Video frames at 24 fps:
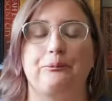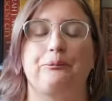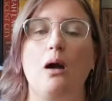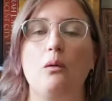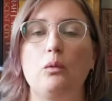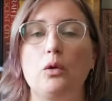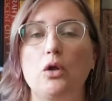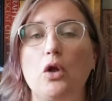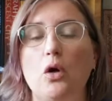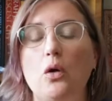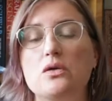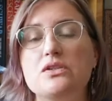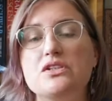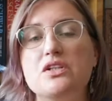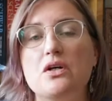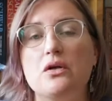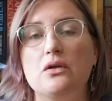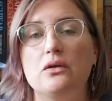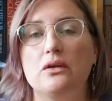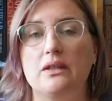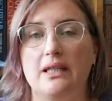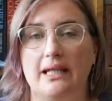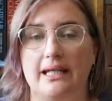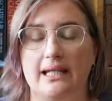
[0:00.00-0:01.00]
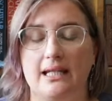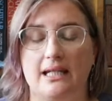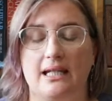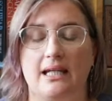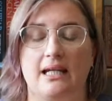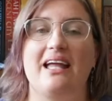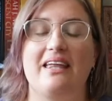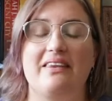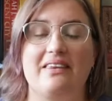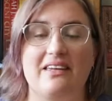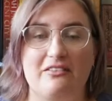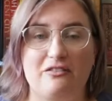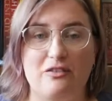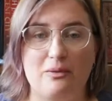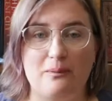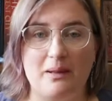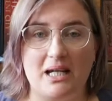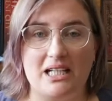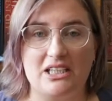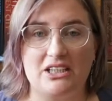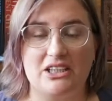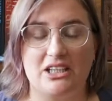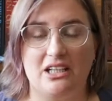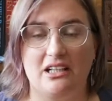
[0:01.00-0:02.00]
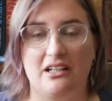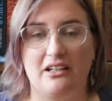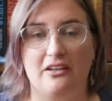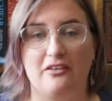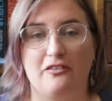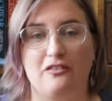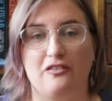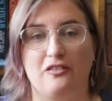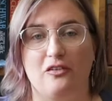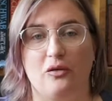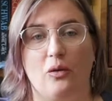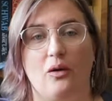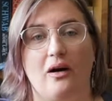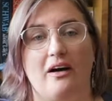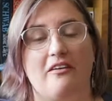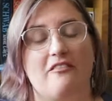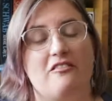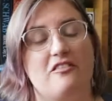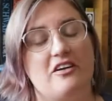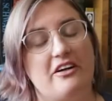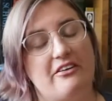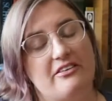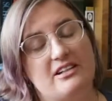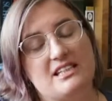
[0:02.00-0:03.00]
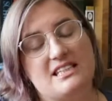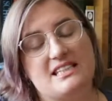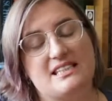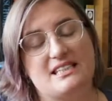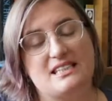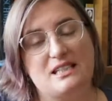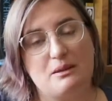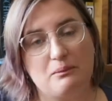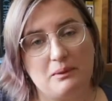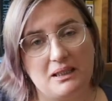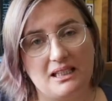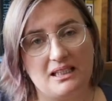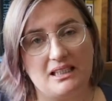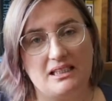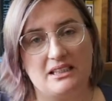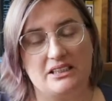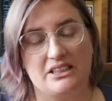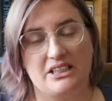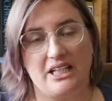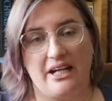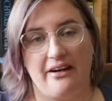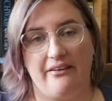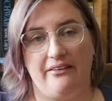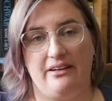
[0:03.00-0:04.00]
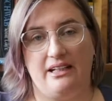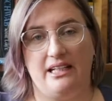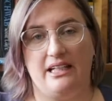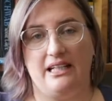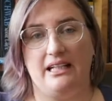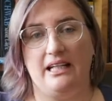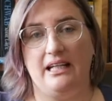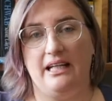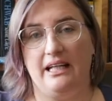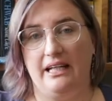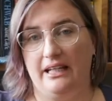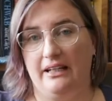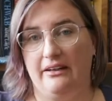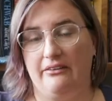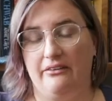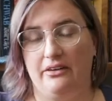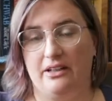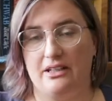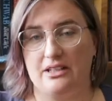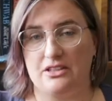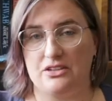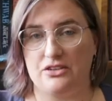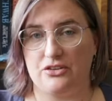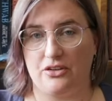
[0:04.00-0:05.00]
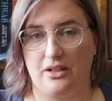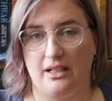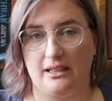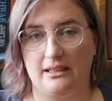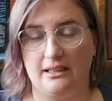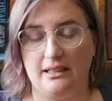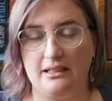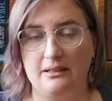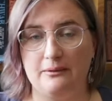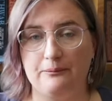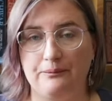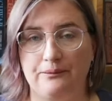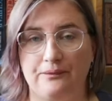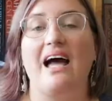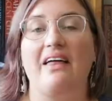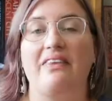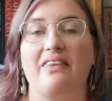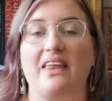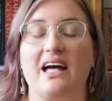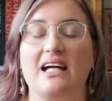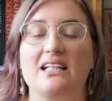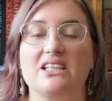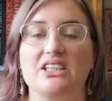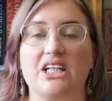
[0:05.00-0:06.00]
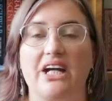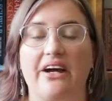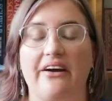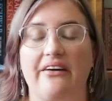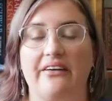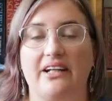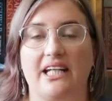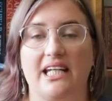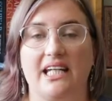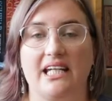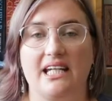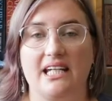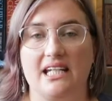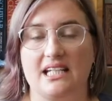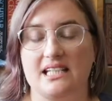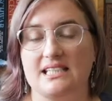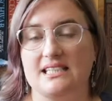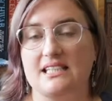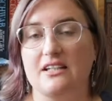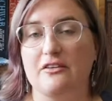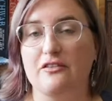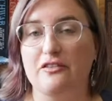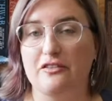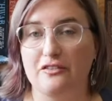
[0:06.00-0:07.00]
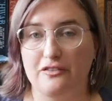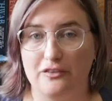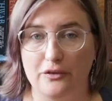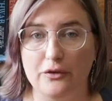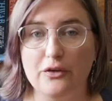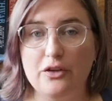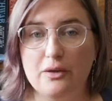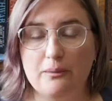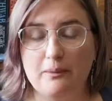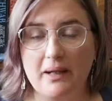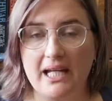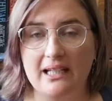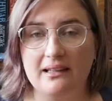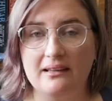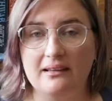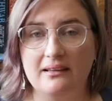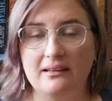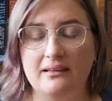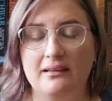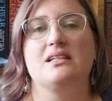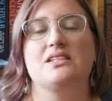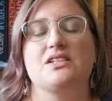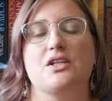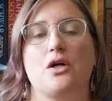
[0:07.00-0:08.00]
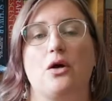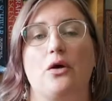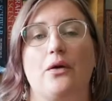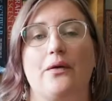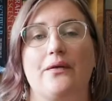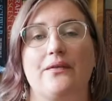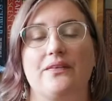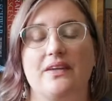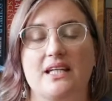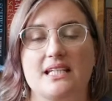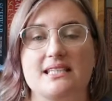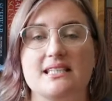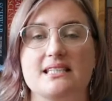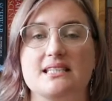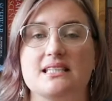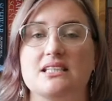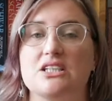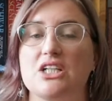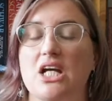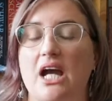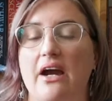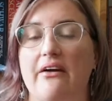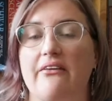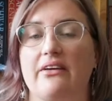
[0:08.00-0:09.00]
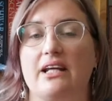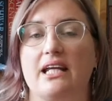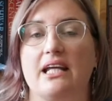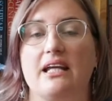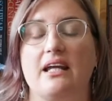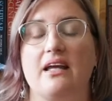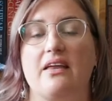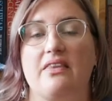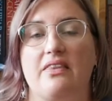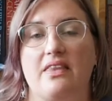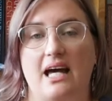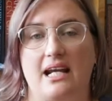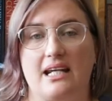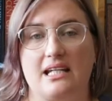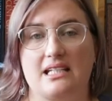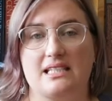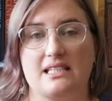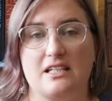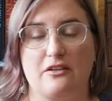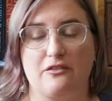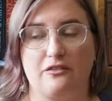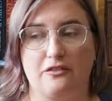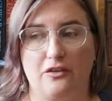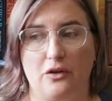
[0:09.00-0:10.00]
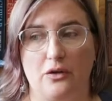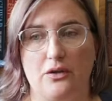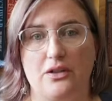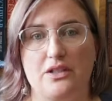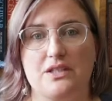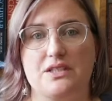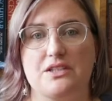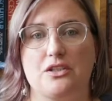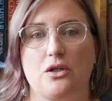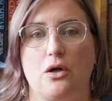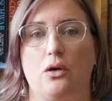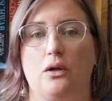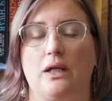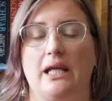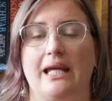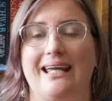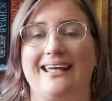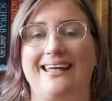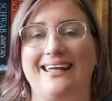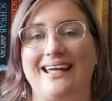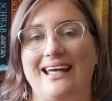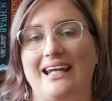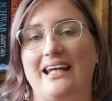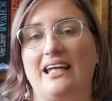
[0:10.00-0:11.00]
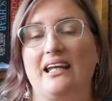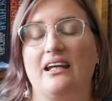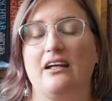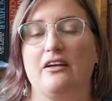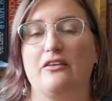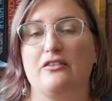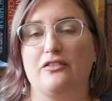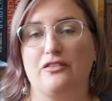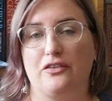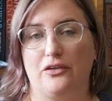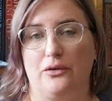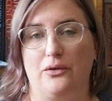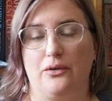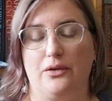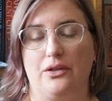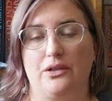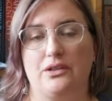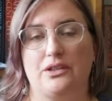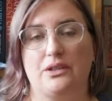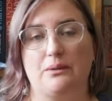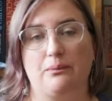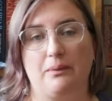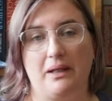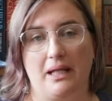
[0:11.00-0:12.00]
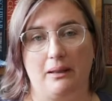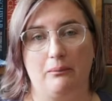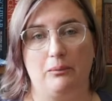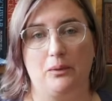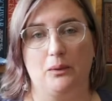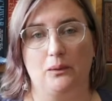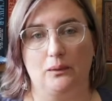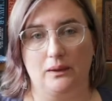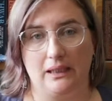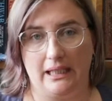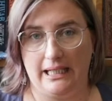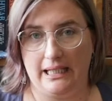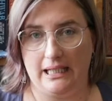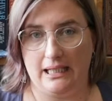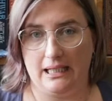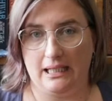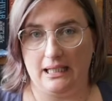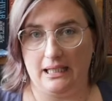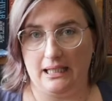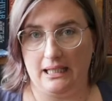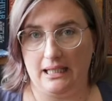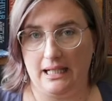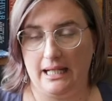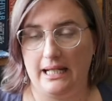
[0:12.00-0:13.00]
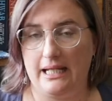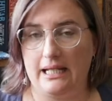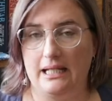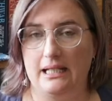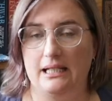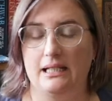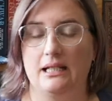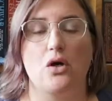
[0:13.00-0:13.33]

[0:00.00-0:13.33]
I will also link the information for a very similar charity here in Australia, and that charity is Food Bank. So this is a charity that is focused on getting food to people in need.